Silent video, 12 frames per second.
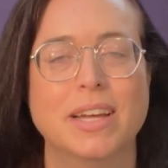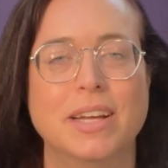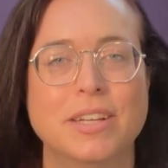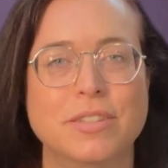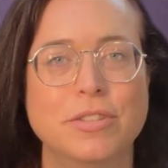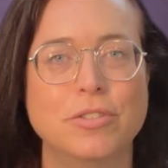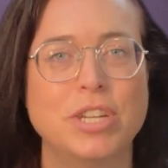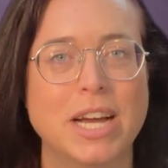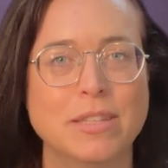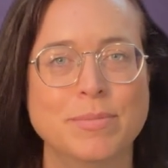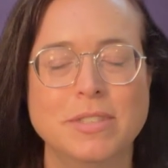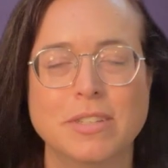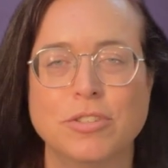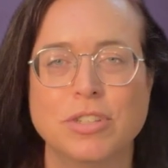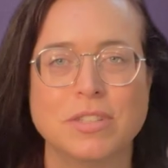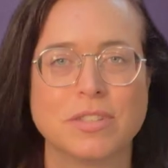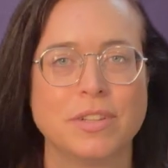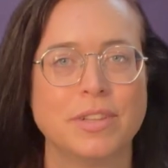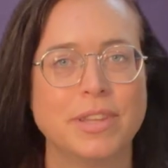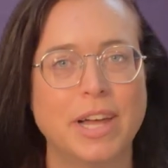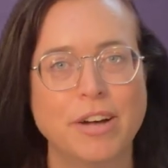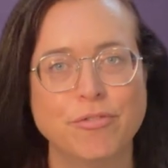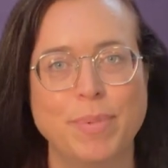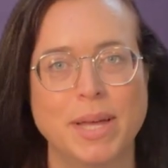So jazz musicians
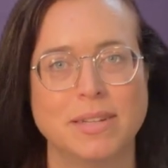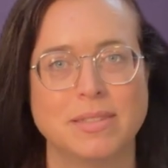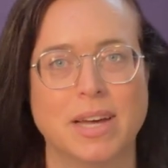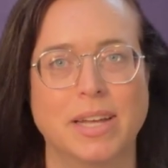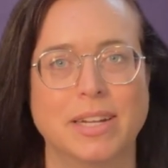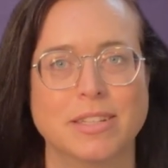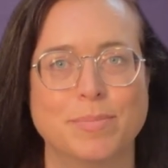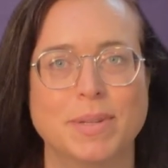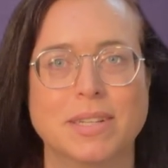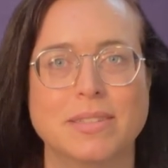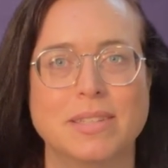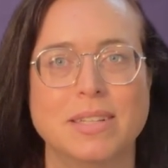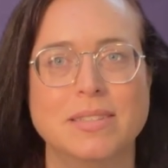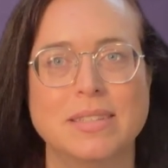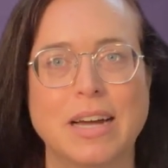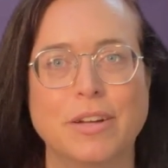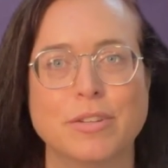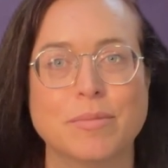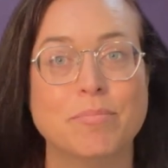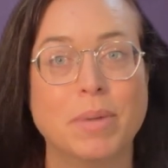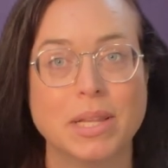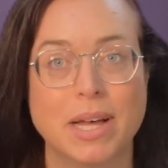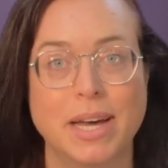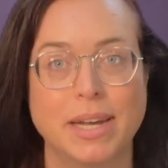love pentatonics because they sound
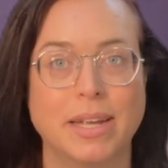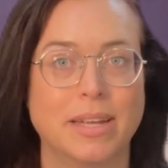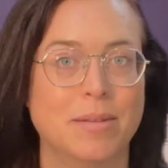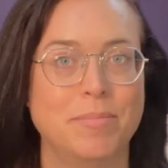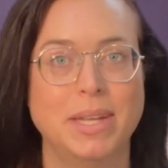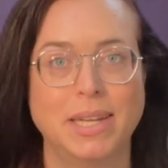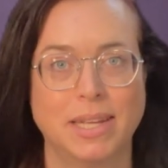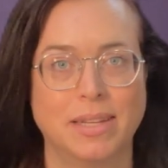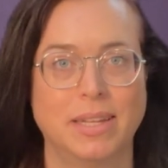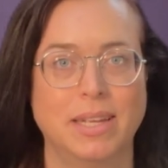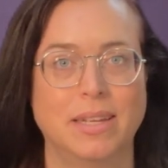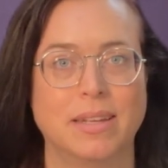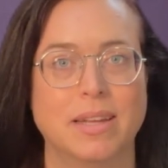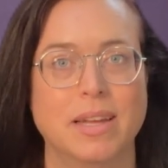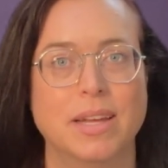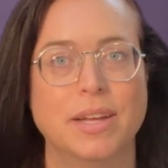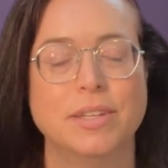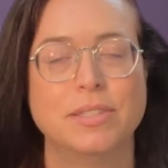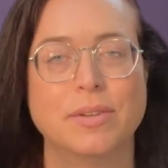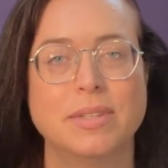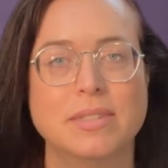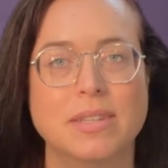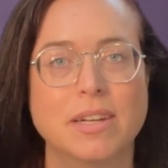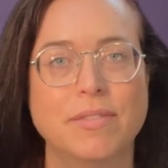melodic immediately. So
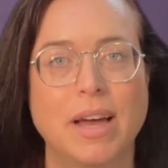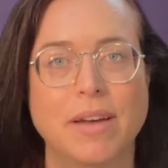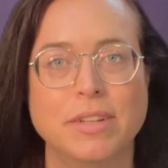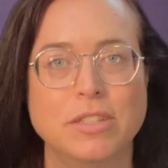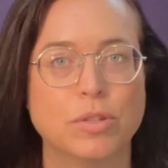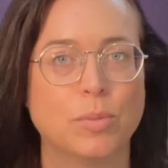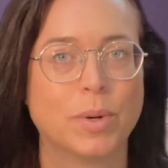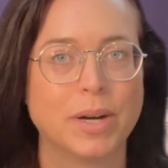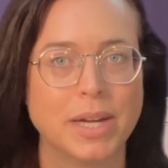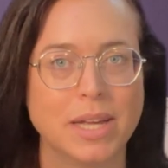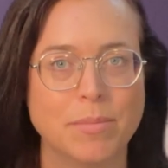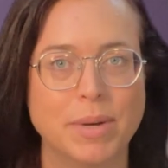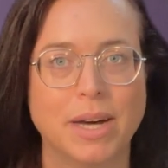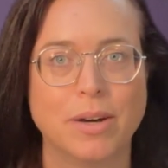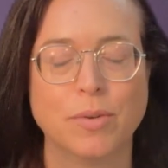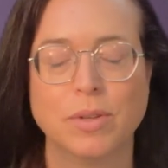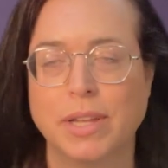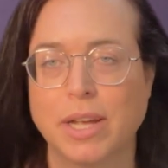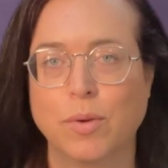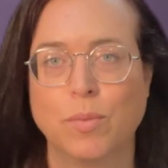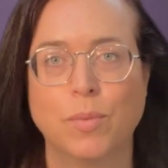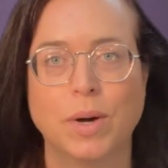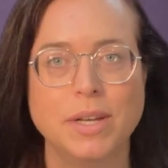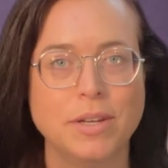instead of having to worry about like
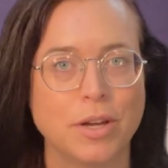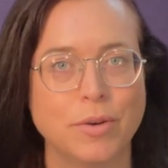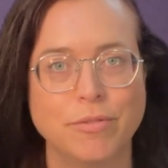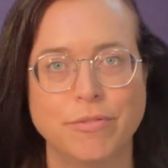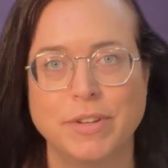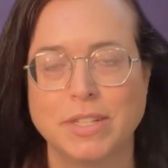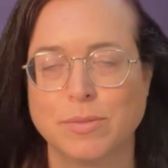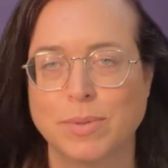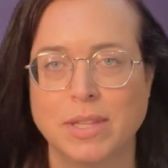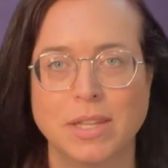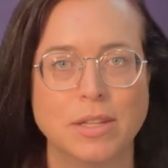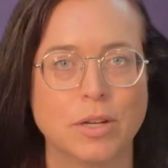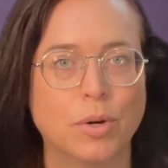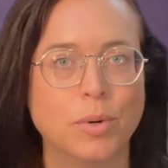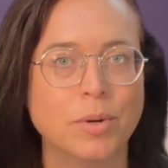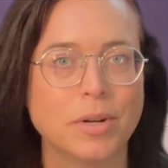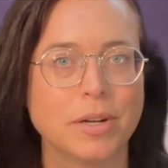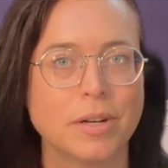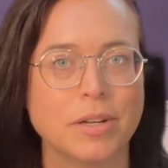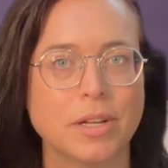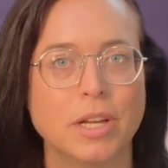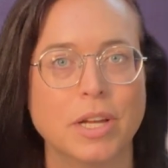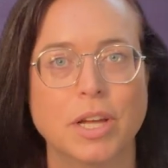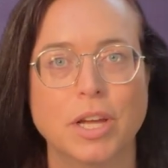what note fits within the chord,
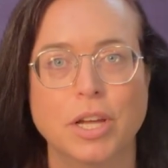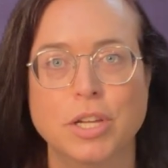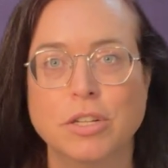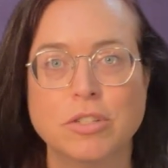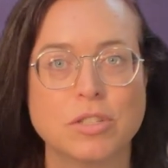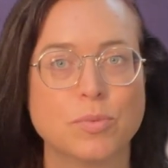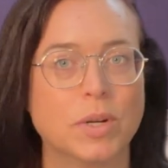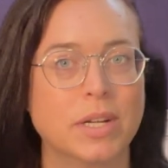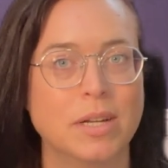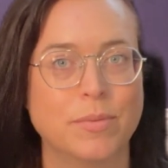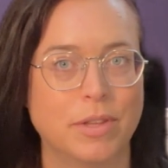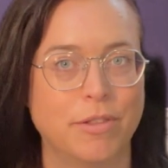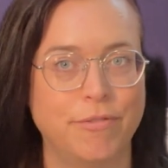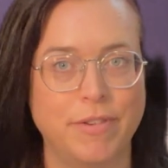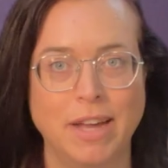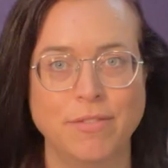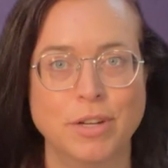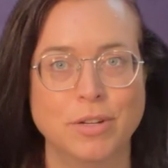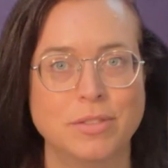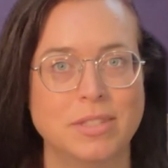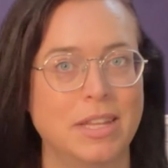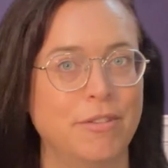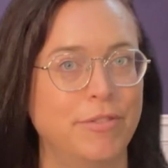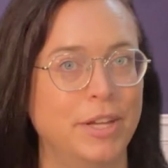you're just working with 5 notes and
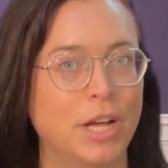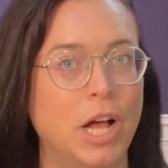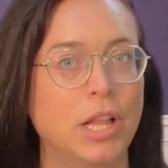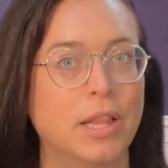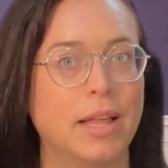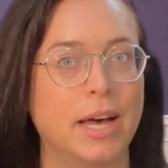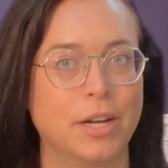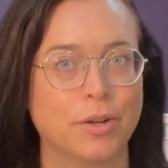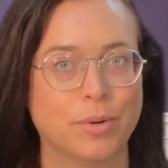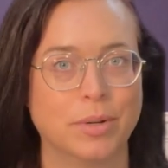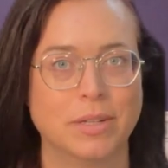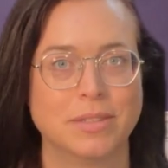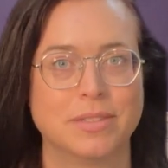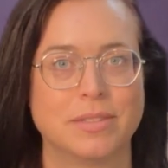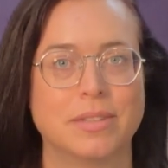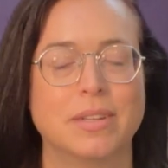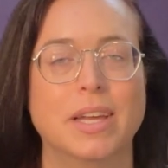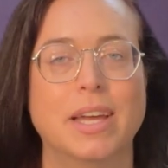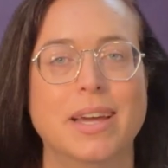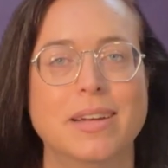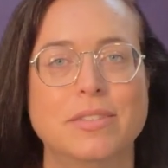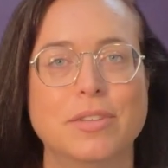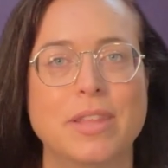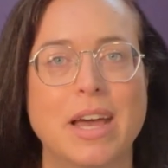they fit a lot of chords. And
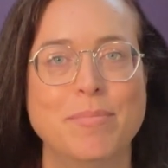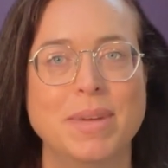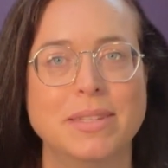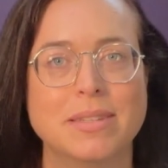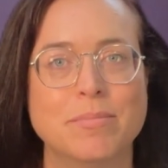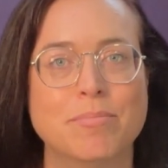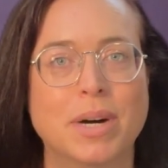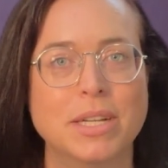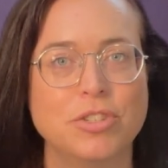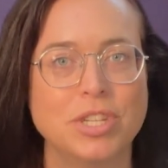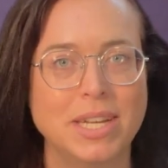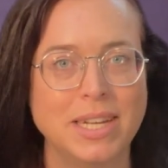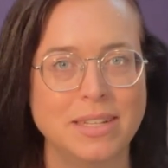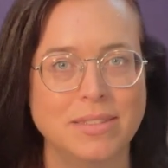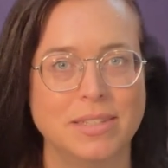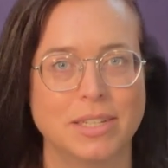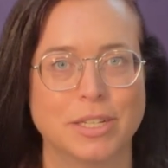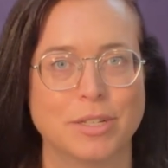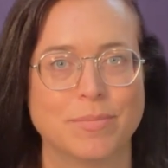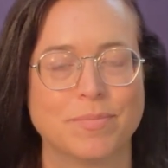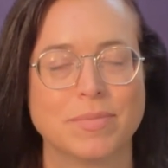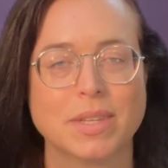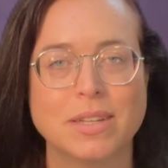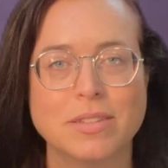so that makes it much easier.
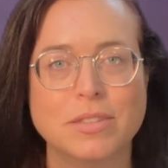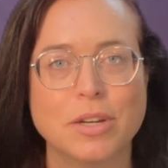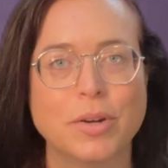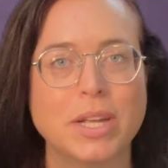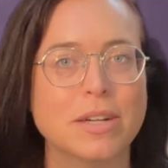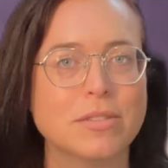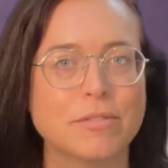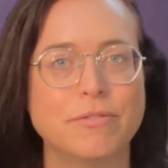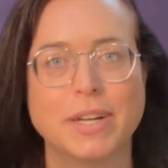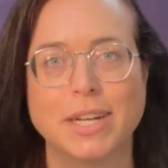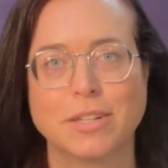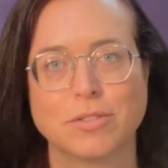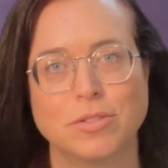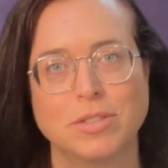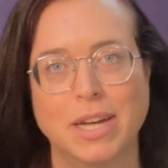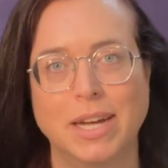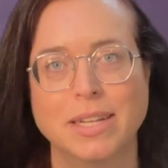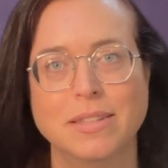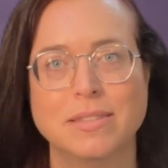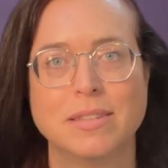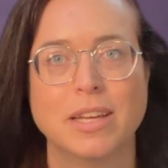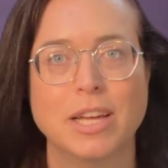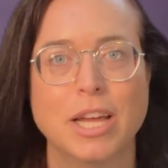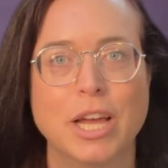So here's a fun exercise.
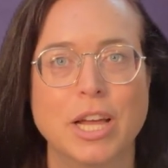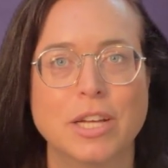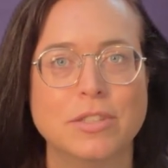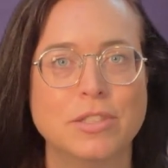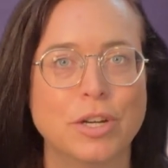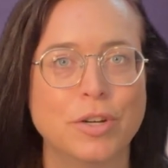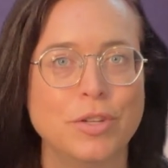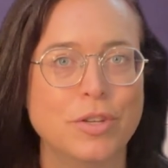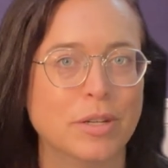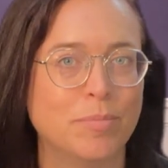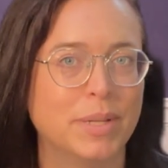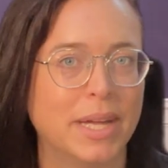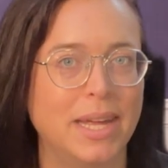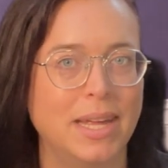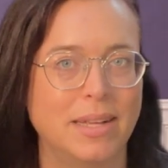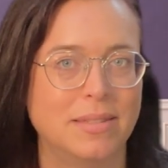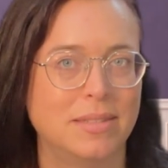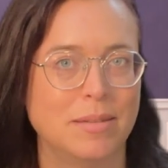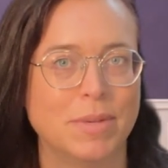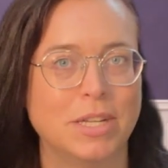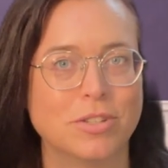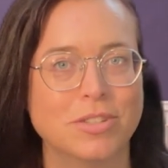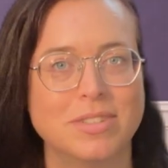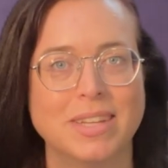So you could play a C
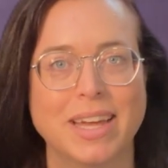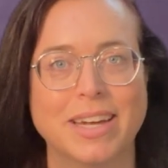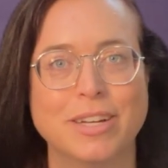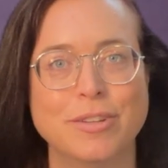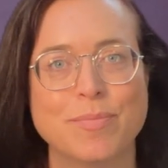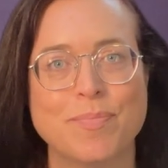major scale.